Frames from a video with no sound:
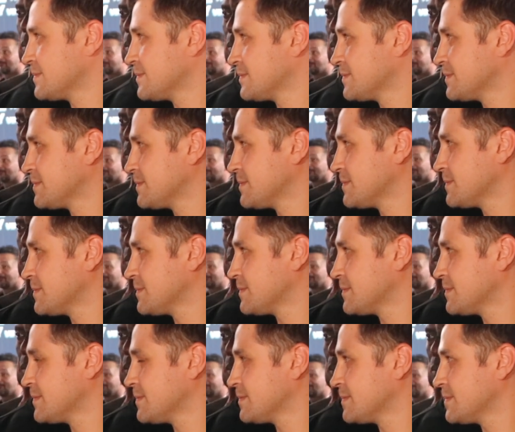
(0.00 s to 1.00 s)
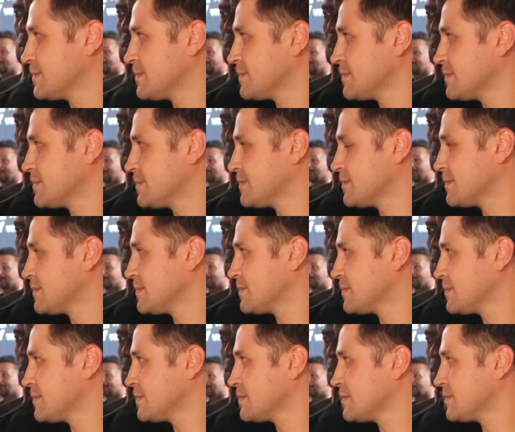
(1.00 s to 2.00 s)

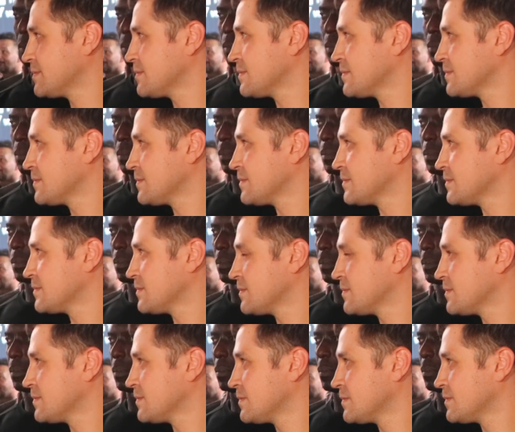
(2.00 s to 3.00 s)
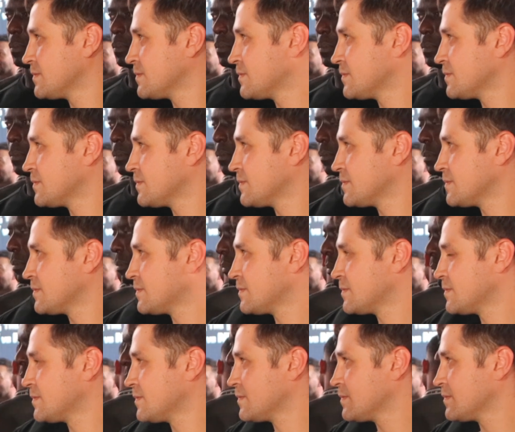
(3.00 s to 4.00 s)

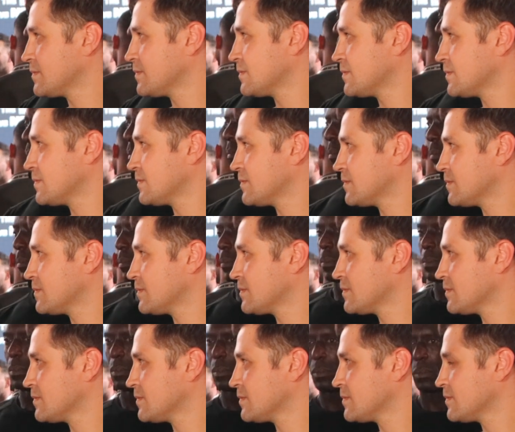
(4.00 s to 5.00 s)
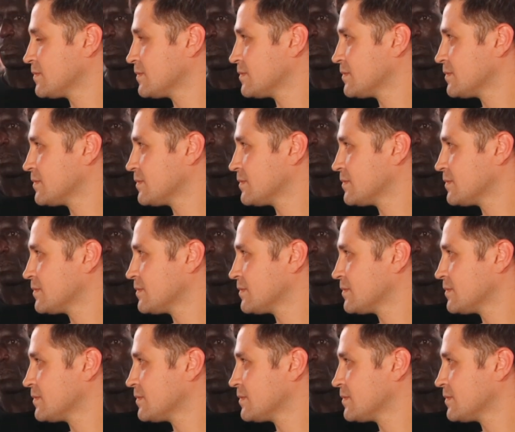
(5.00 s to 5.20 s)
(not speaking)